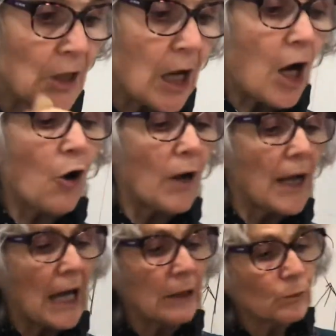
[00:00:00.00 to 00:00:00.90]
Oh,
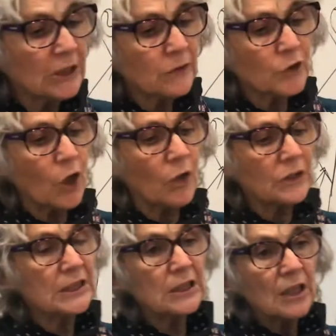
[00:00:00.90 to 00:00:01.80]
and when you've got
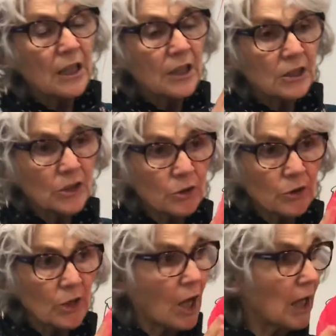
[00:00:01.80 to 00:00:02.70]
this, you
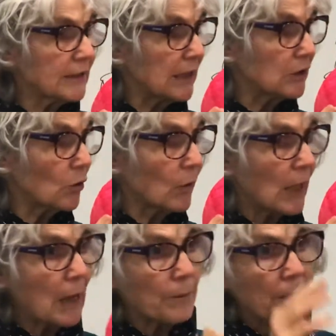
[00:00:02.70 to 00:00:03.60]
line these all
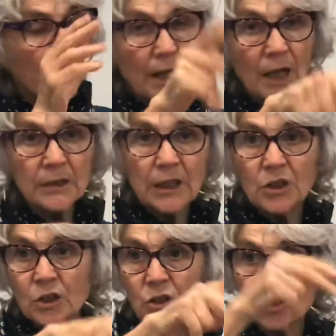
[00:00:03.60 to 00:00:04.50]
up, and then you
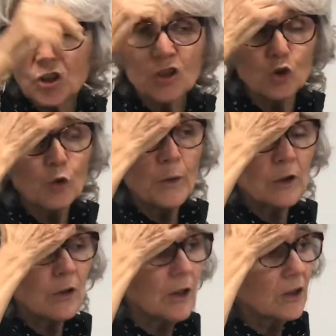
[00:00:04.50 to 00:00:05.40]
can just zoom
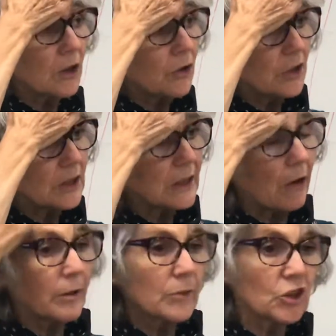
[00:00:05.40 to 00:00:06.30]
across it on the
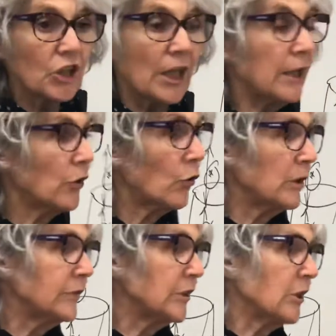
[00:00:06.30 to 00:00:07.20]
sewing machine, or if
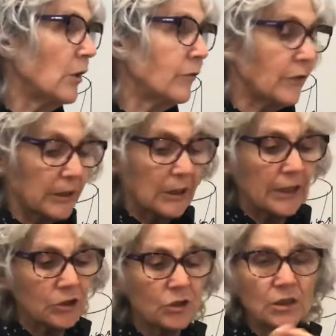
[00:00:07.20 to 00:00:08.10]
you don't feel like
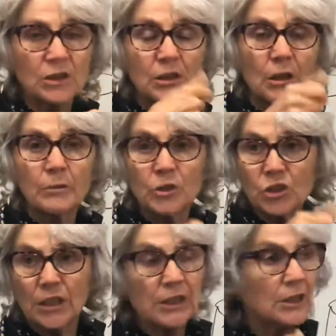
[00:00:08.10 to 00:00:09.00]
using the sewing
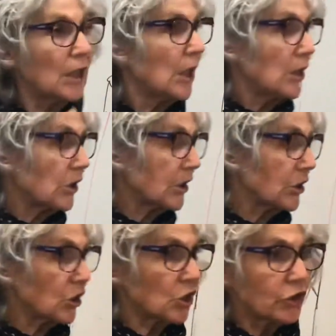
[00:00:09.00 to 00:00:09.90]
machine, you can
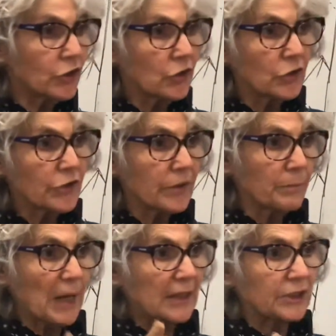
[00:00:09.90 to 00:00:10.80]
just use
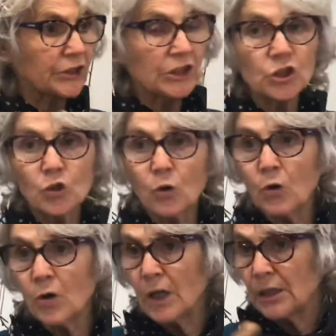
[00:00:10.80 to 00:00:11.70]
back stitch
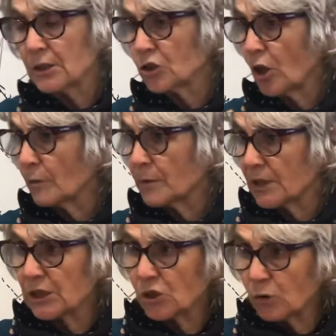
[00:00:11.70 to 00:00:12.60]
or a little top
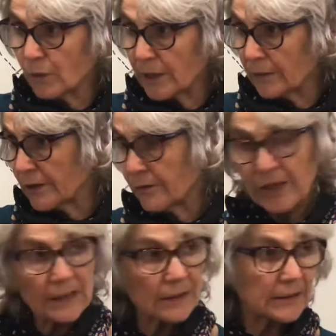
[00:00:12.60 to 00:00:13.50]
stitch or whatever you
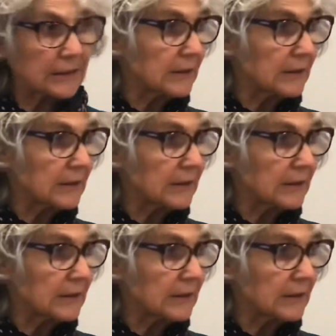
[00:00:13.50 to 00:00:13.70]
fancy